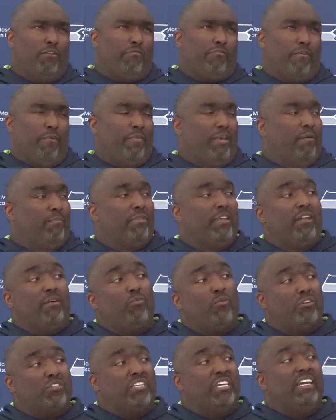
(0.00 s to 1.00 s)
from him that
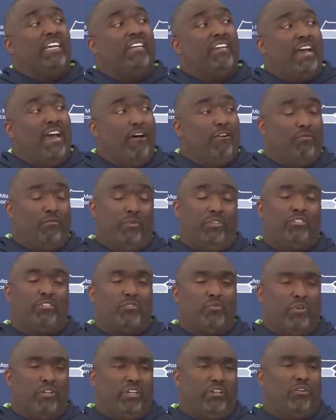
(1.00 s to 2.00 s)
we're seeing now, which
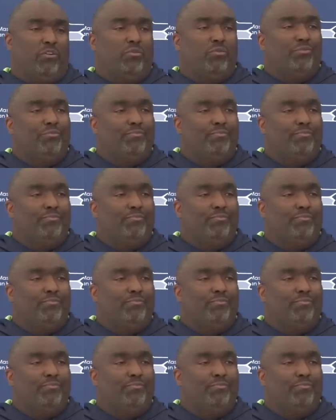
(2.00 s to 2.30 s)
is really cool.